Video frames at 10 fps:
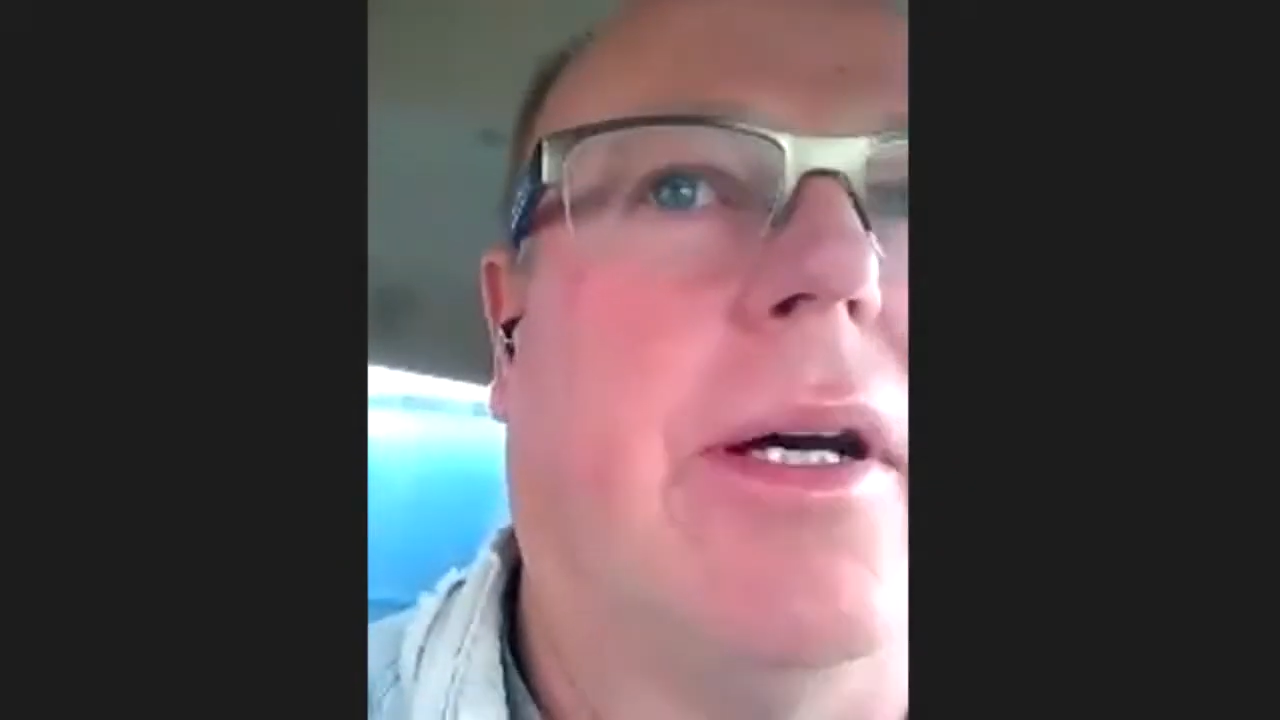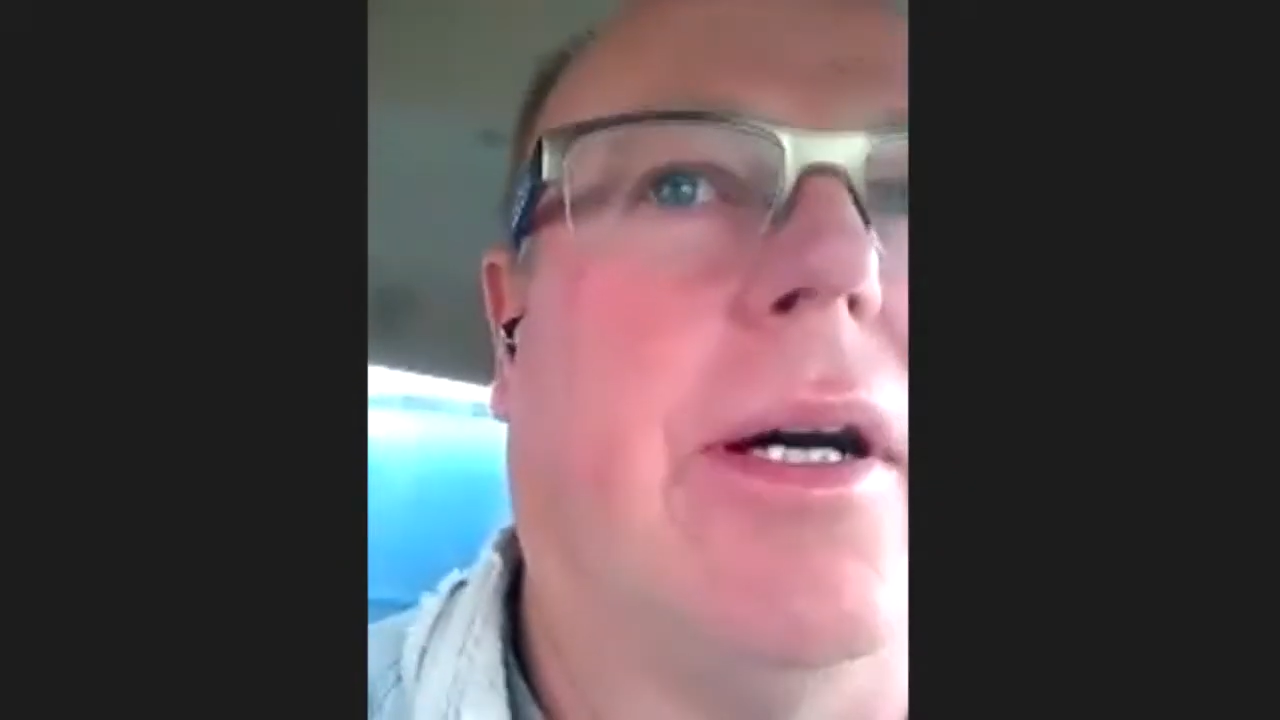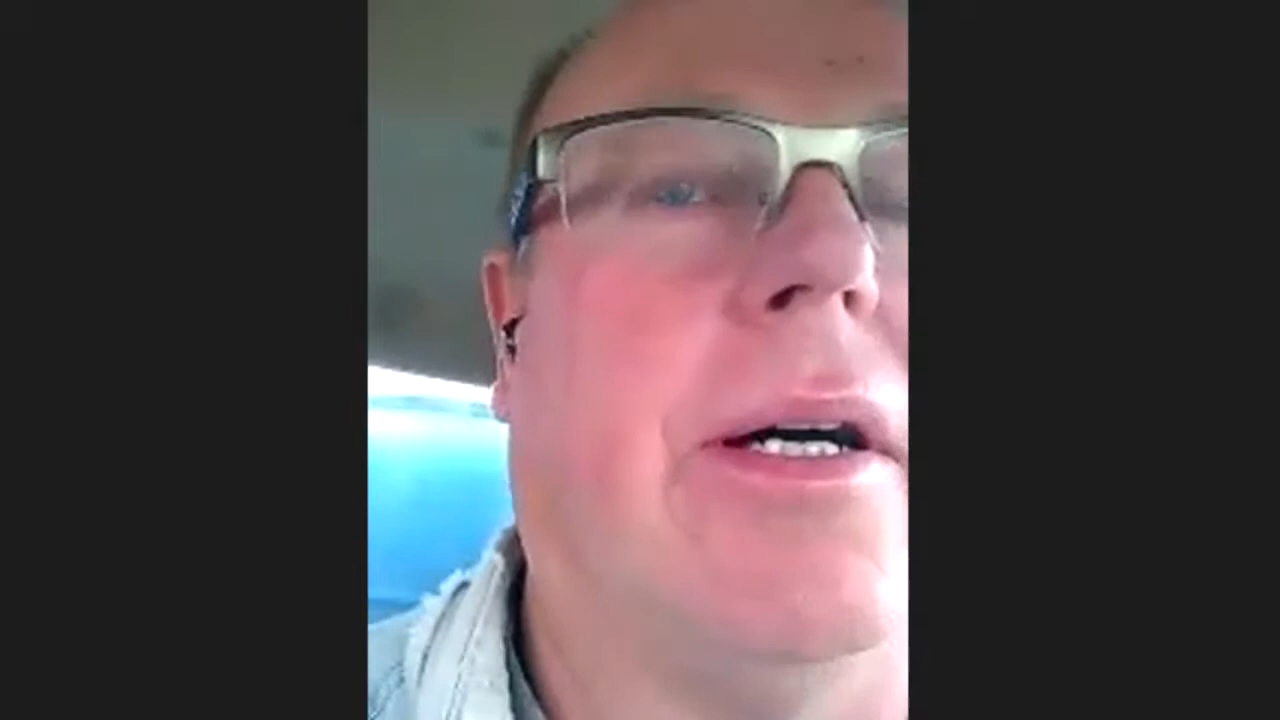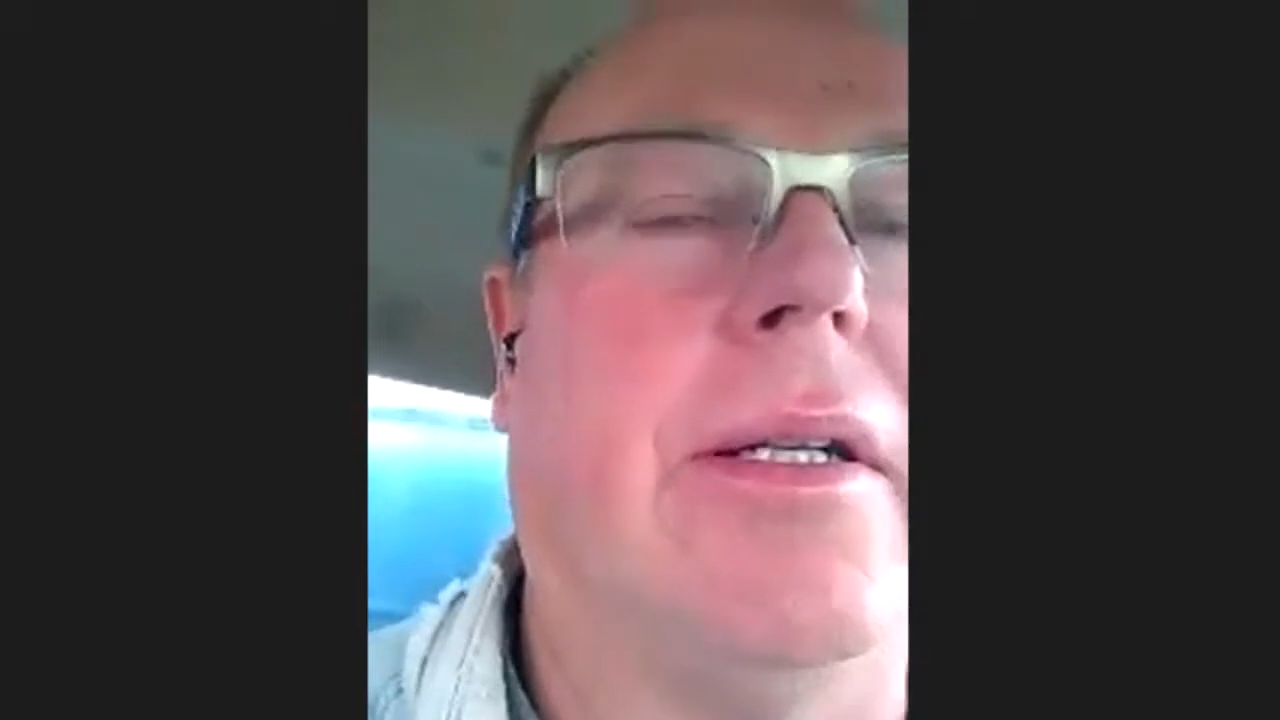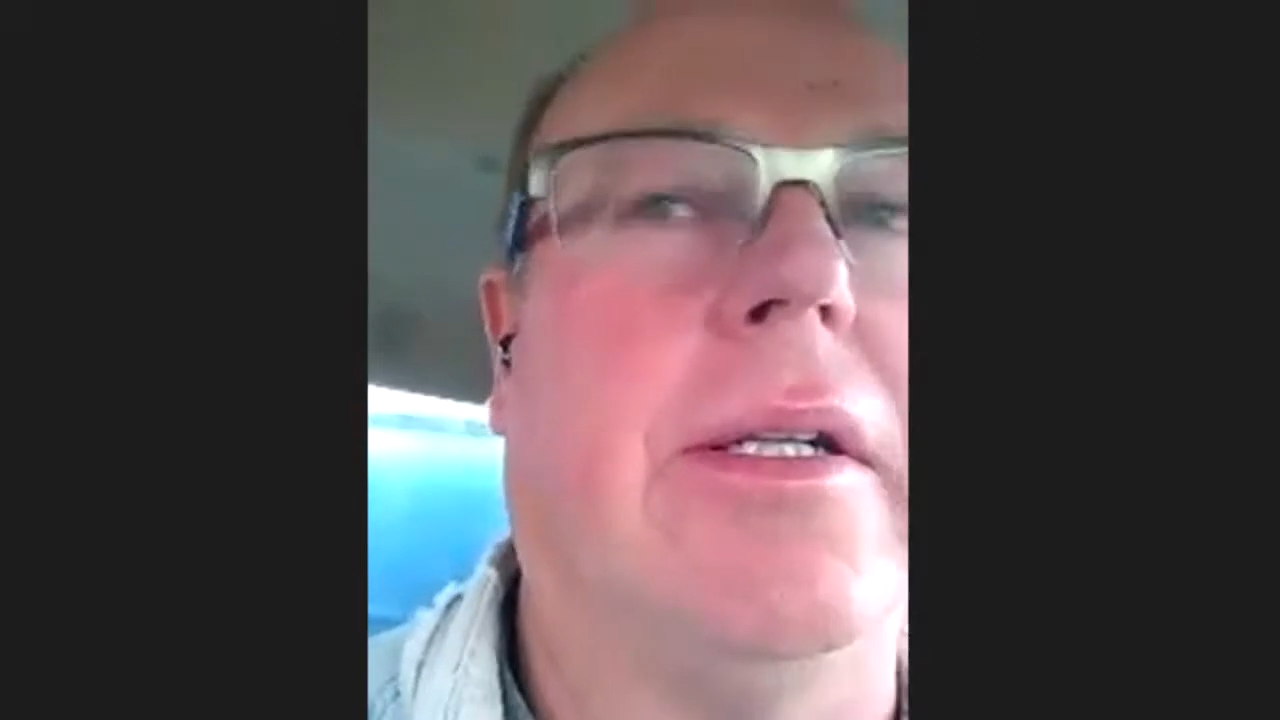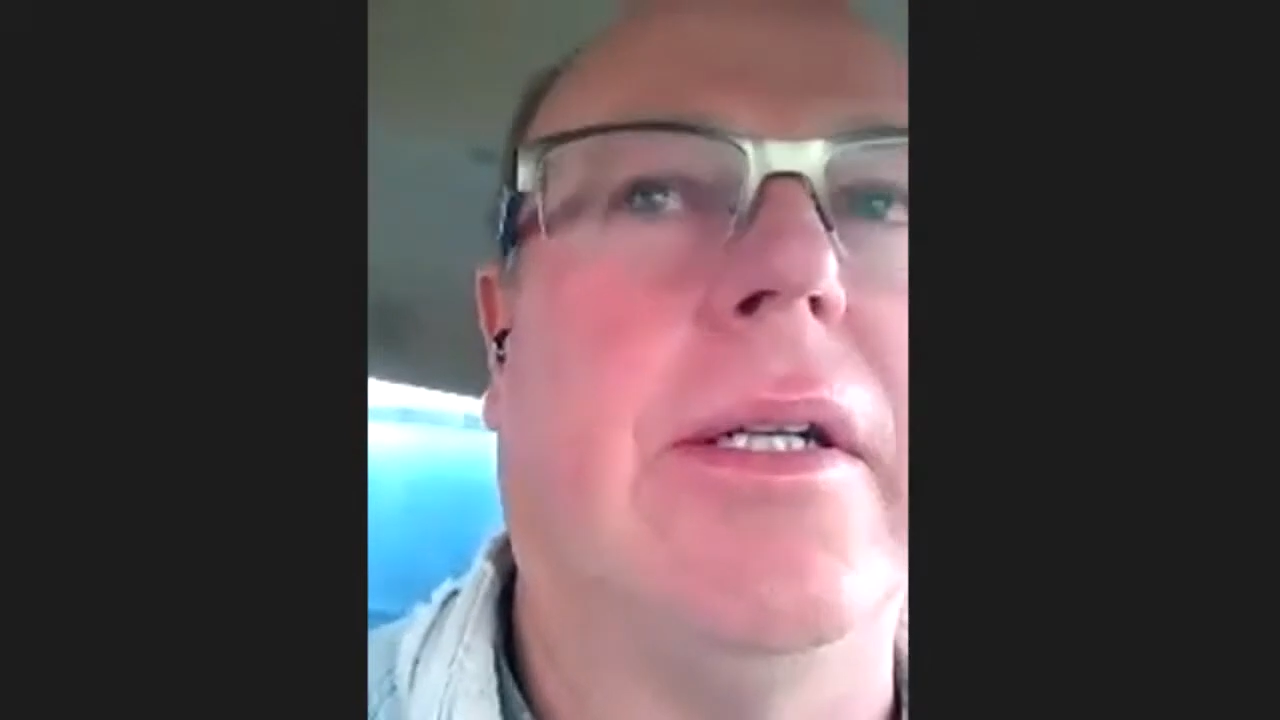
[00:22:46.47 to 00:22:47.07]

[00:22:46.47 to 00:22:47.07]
the